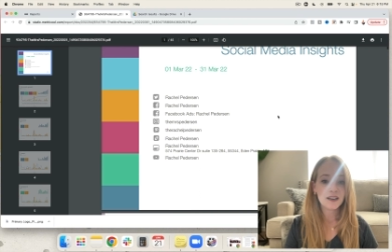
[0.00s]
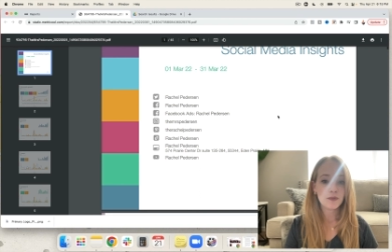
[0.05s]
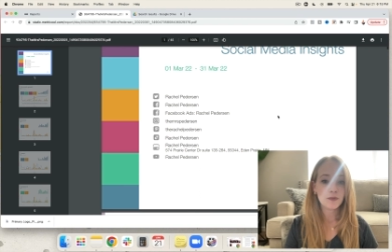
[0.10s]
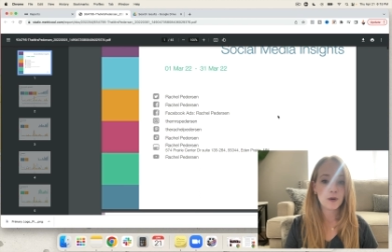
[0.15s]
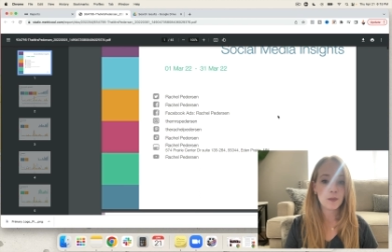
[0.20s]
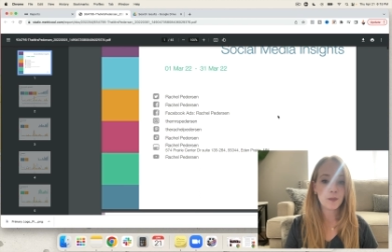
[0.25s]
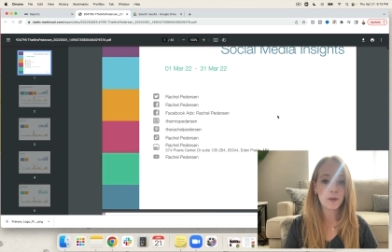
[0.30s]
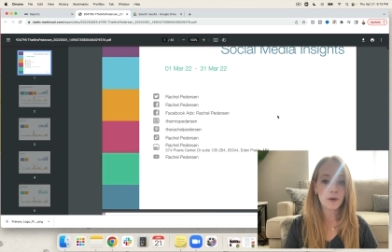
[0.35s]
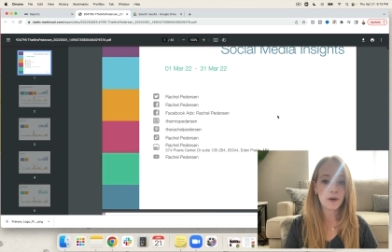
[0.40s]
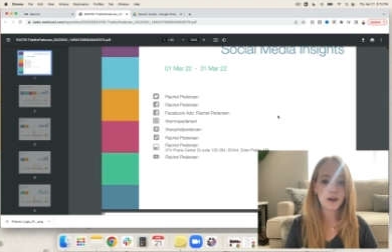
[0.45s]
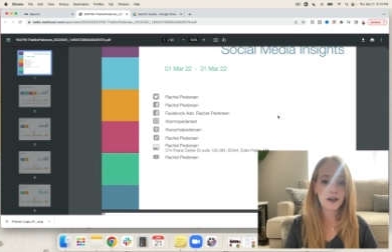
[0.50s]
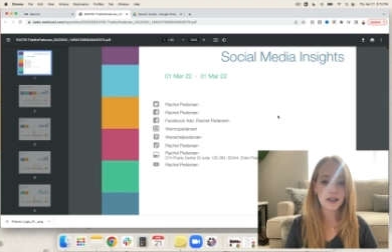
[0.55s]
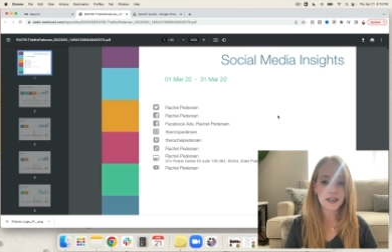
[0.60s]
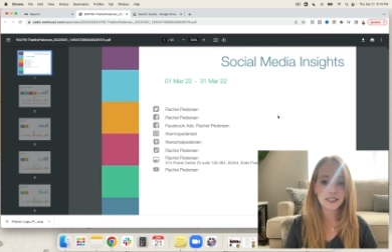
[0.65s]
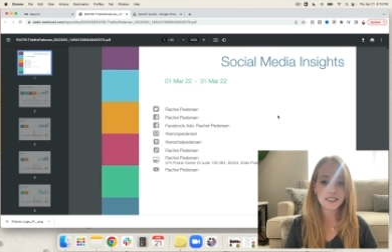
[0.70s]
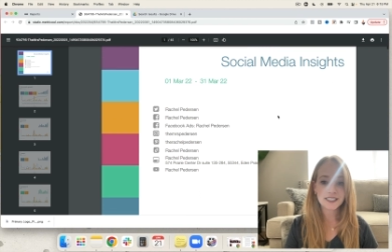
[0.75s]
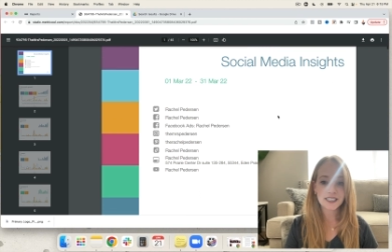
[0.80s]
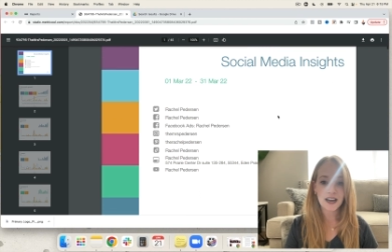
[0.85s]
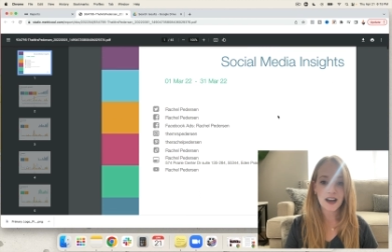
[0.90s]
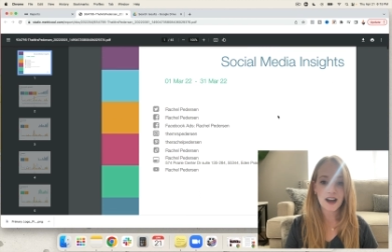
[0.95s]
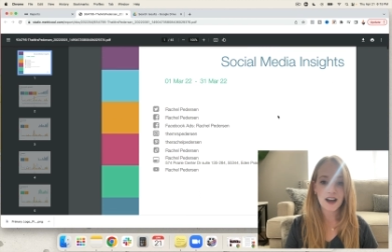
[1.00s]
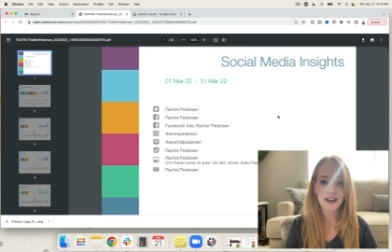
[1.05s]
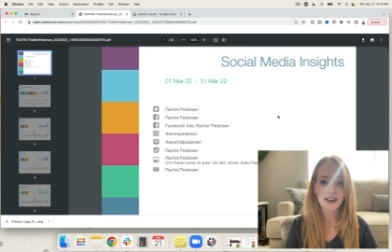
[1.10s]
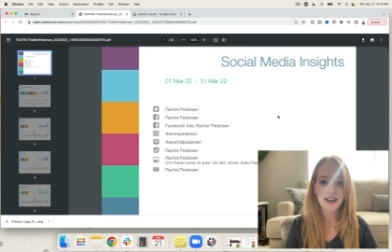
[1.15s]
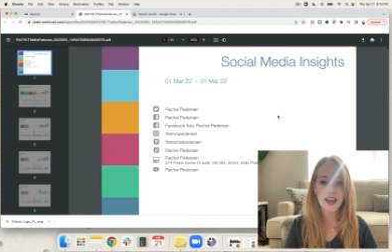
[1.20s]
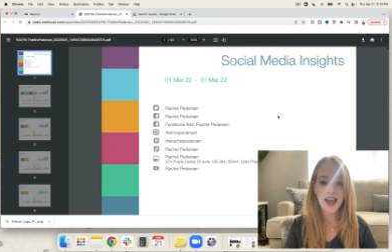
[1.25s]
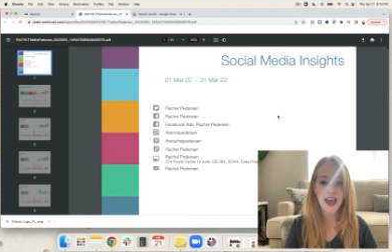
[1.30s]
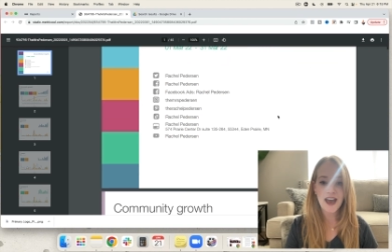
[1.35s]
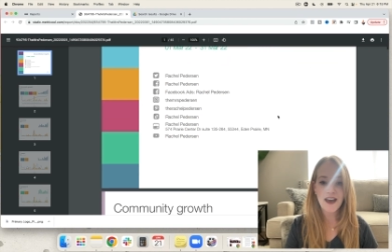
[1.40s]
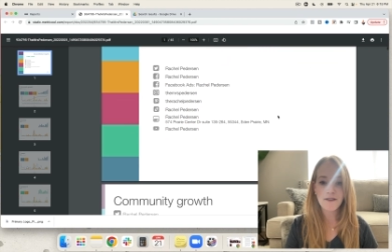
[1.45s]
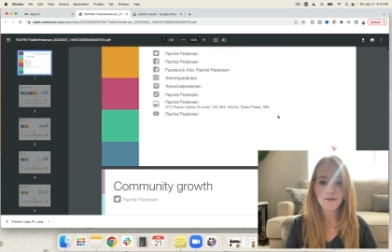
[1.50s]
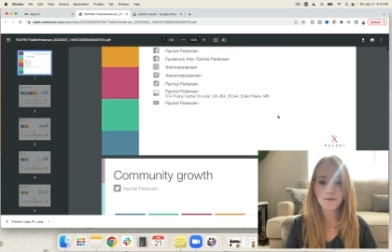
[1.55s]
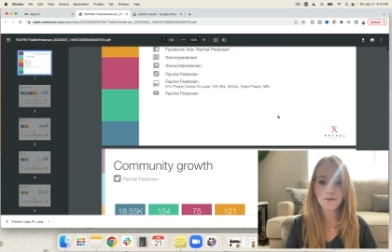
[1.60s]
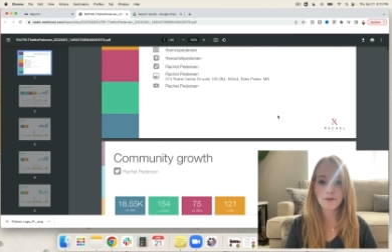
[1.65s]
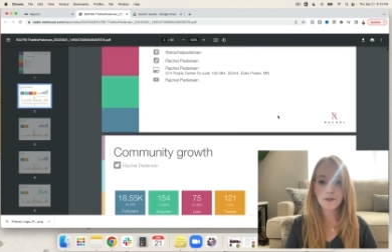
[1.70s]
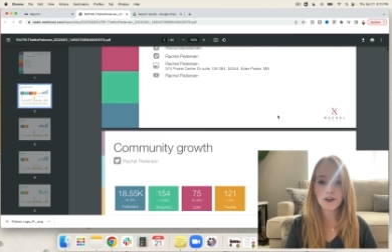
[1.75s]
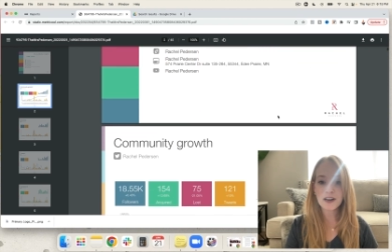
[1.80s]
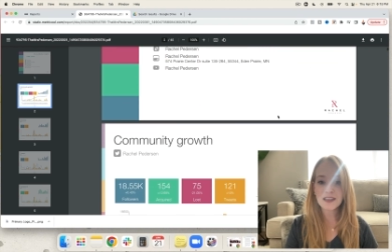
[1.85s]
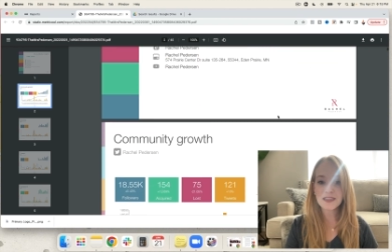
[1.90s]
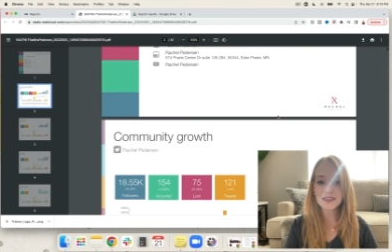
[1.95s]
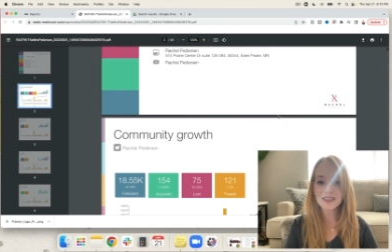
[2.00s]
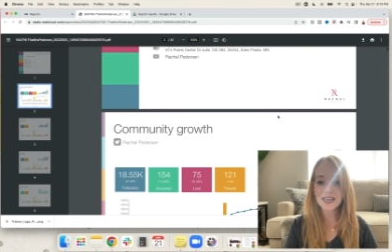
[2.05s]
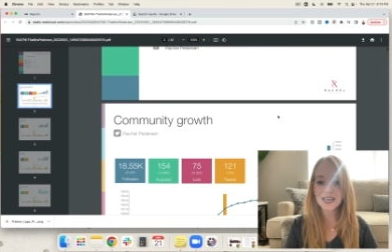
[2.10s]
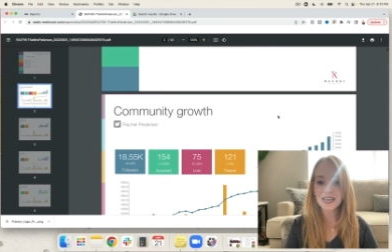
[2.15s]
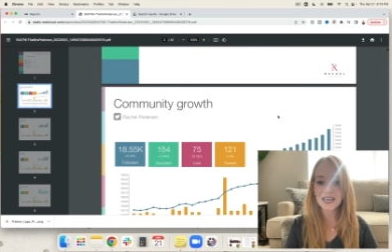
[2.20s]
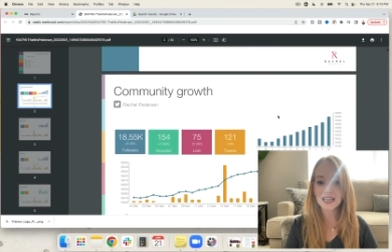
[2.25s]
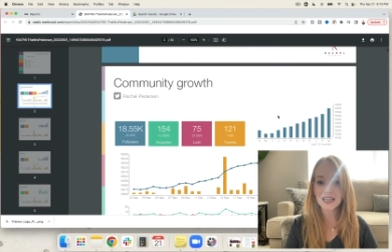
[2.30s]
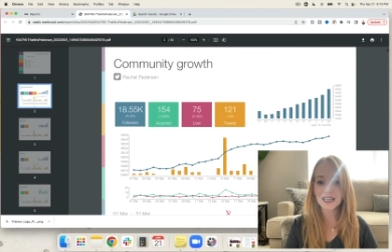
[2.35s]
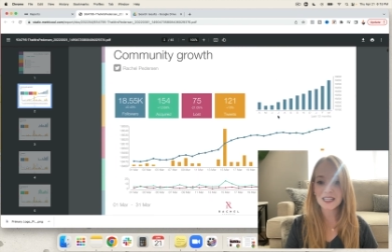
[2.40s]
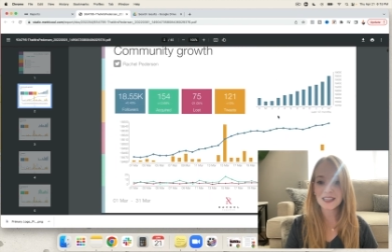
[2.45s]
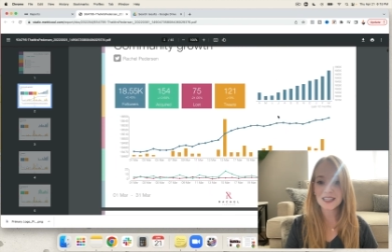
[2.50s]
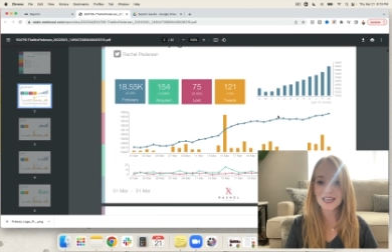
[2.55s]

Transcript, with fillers: report on everything